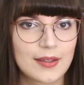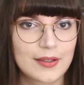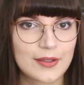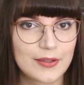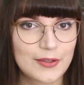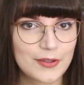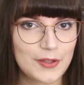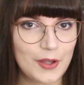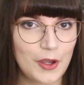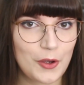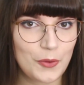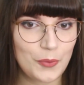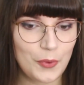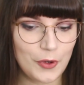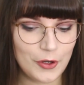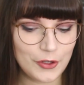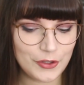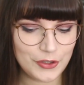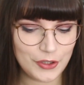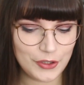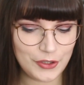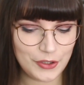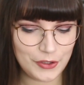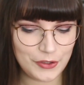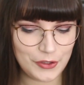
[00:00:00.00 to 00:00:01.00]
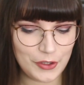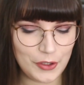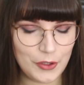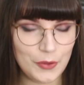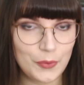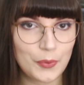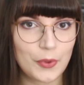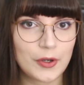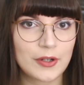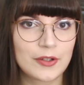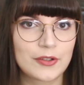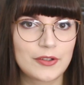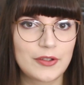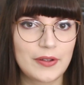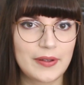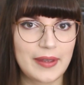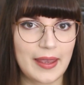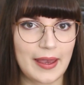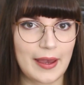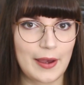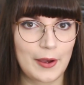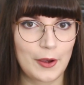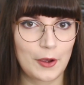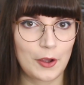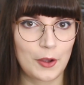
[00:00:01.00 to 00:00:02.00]
So what should you do once you
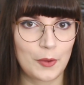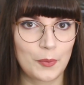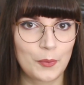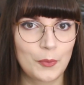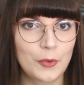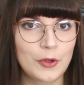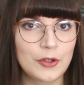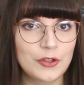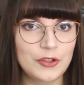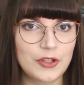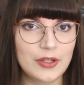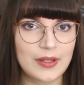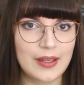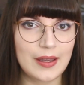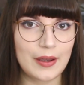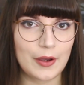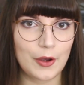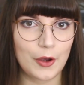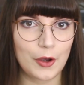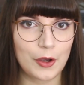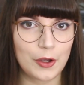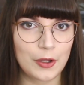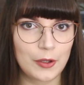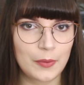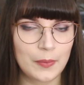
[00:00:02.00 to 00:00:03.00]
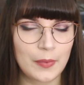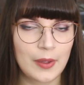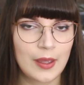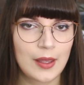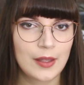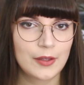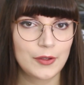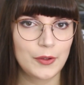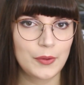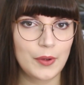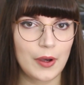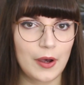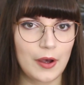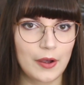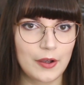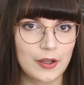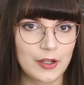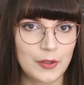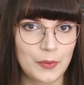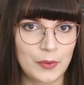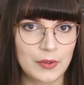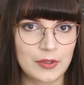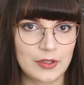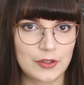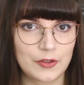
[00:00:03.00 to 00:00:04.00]
get home? Once you get home, you are
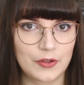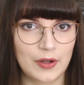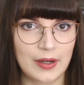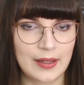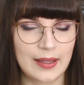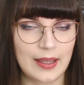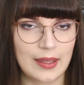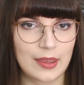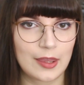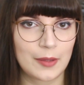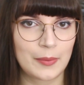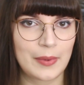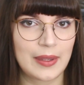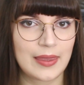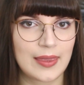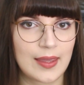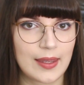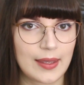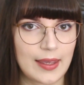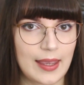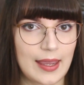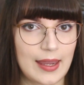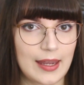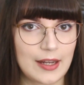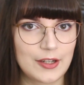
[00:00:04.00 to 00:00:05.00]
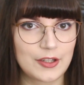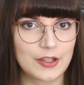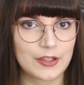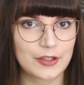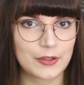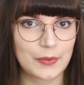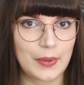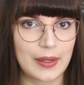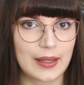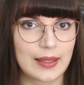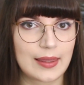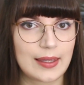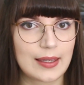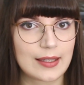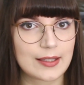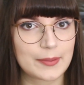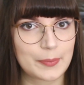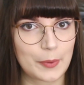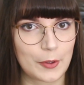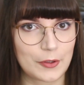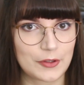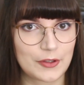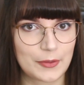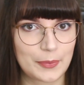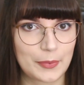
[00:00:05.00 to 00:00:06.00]
going to want to try and get them in their cage as quickly as
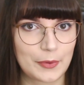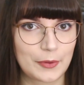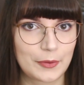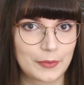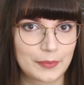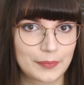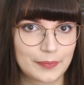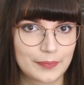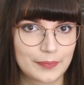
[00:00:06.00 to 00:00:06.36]
possible.